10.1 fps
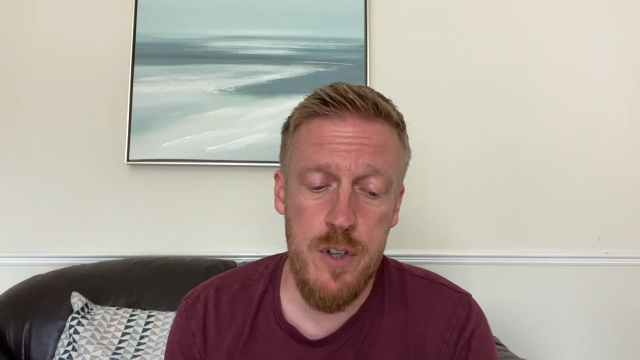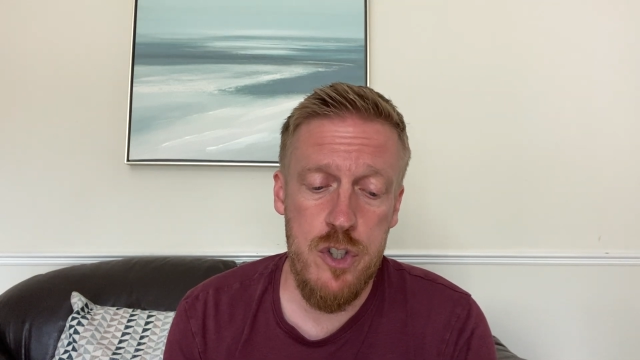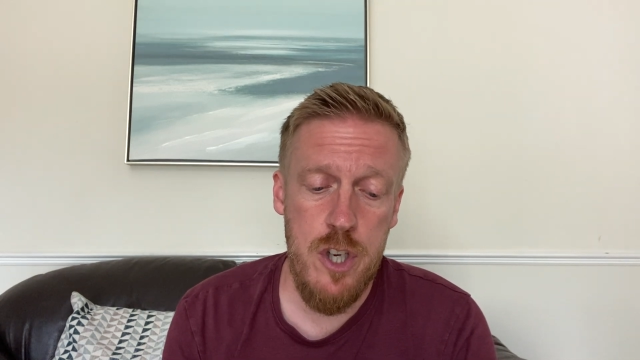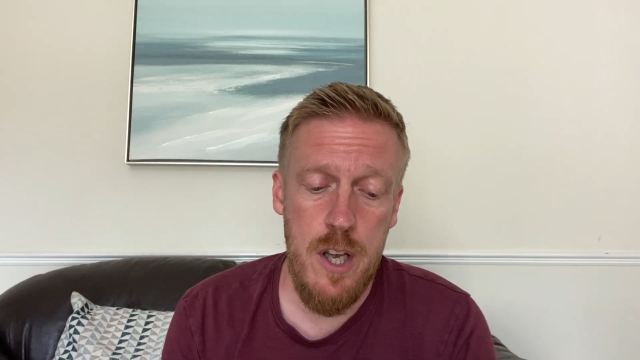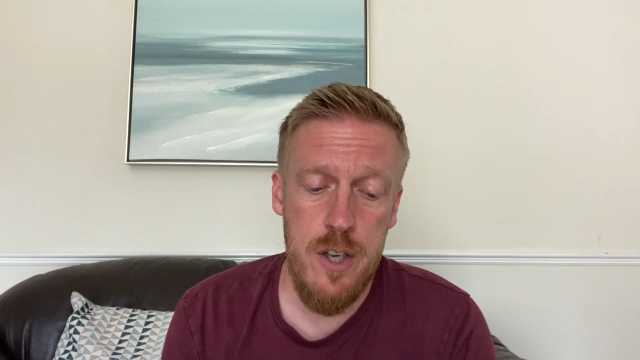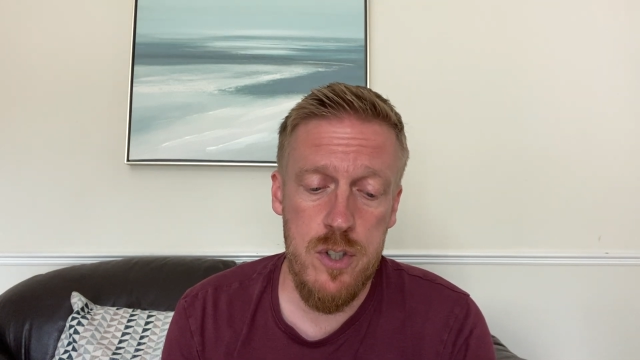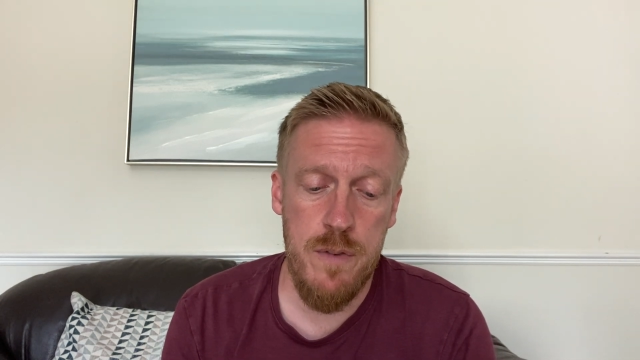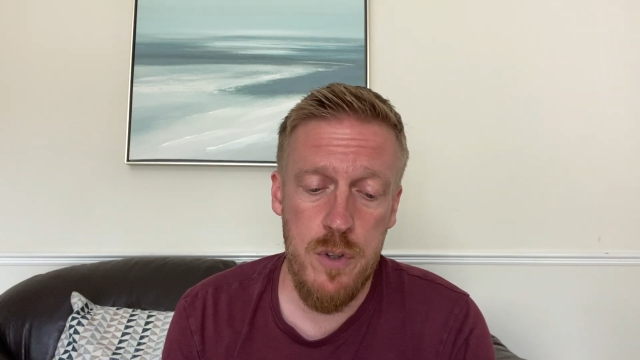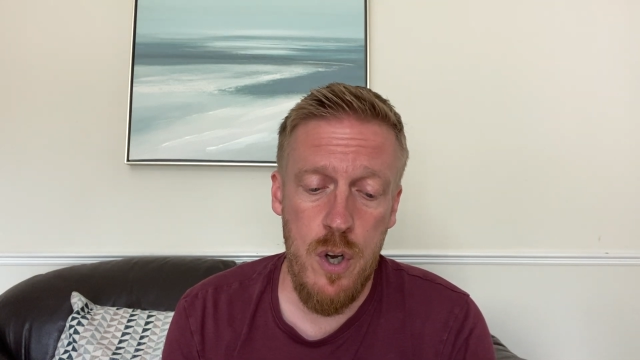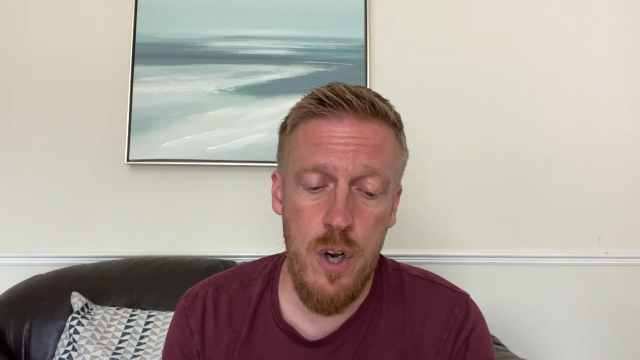the church
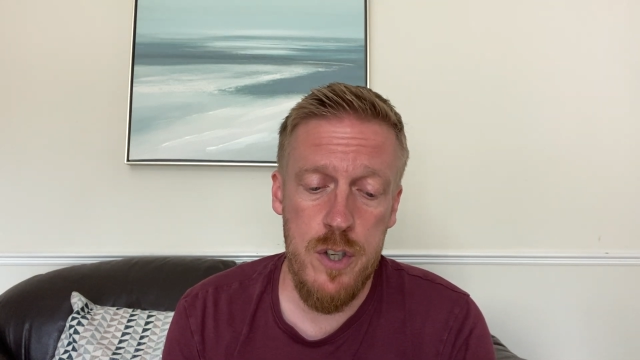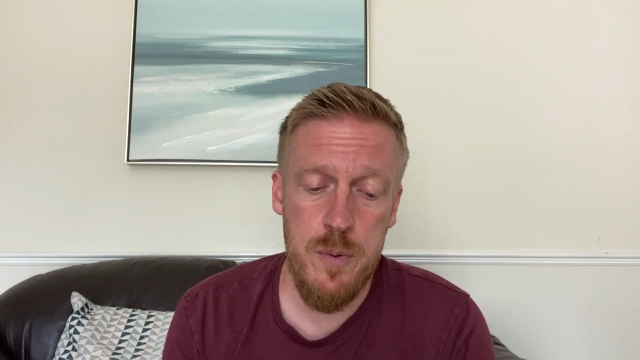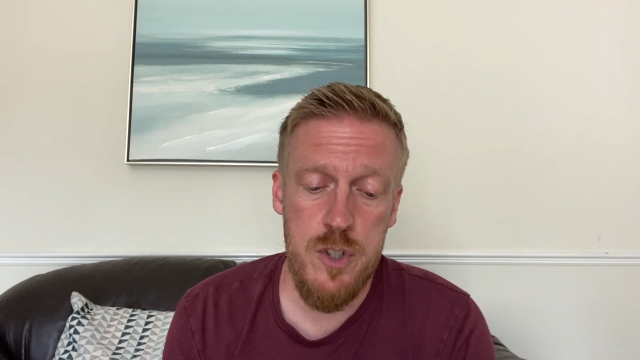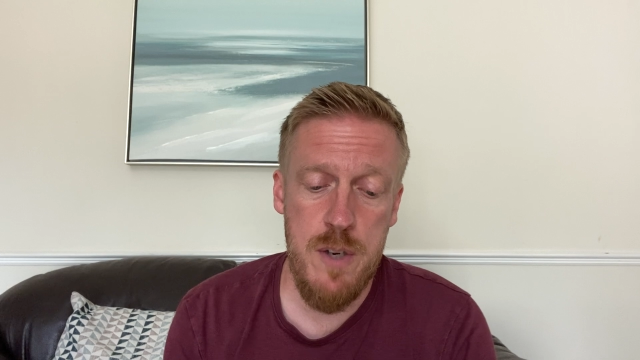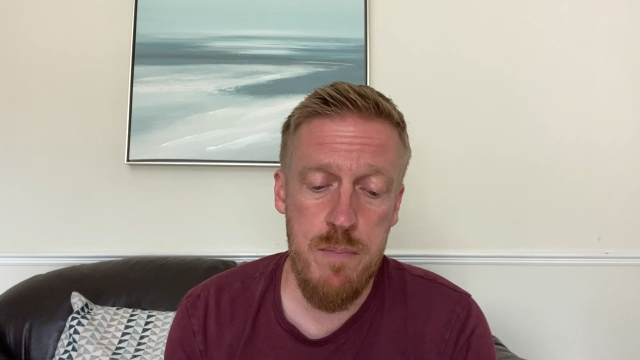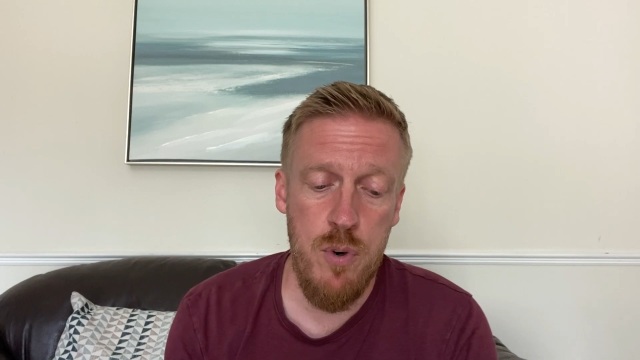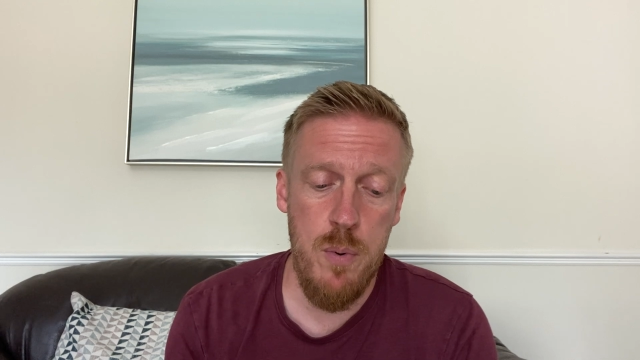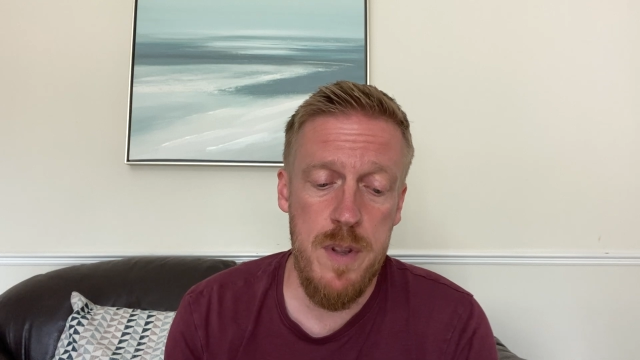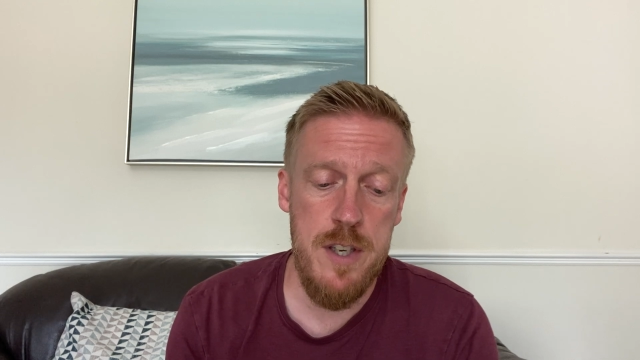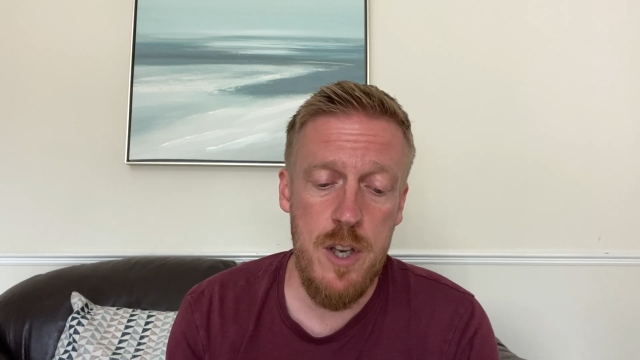of God, which he
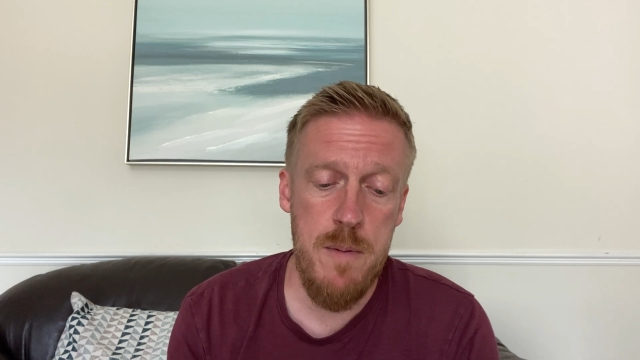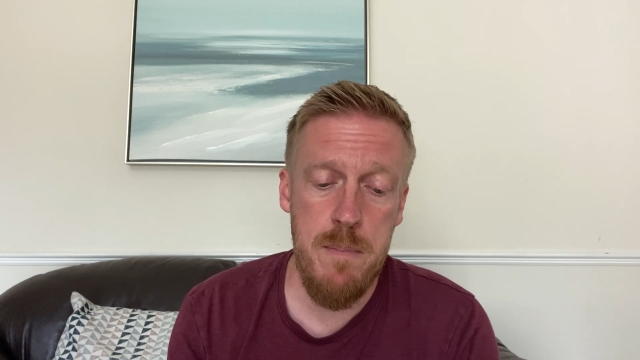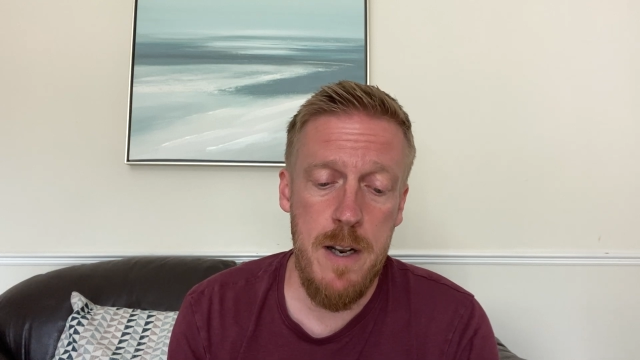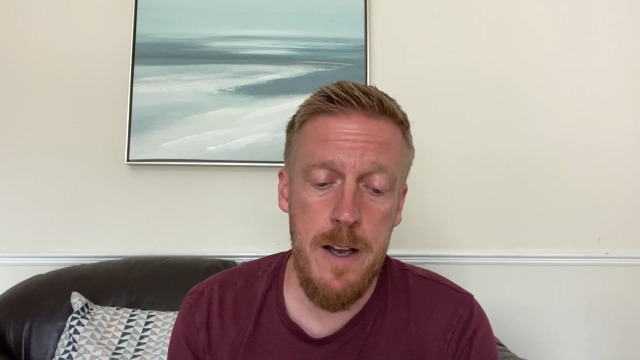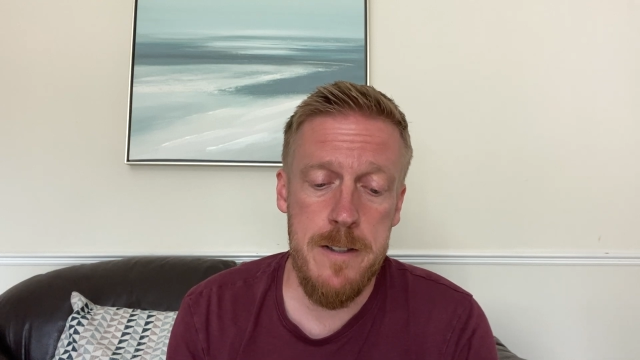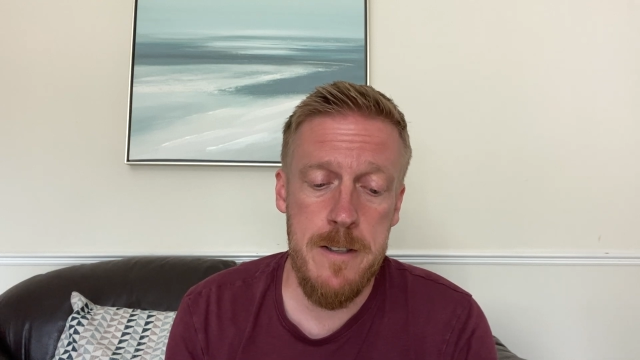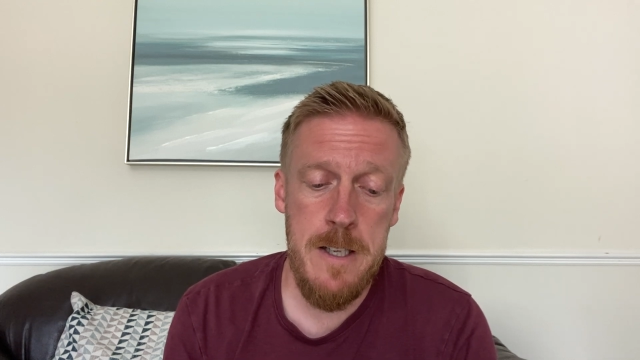bought with his own blood.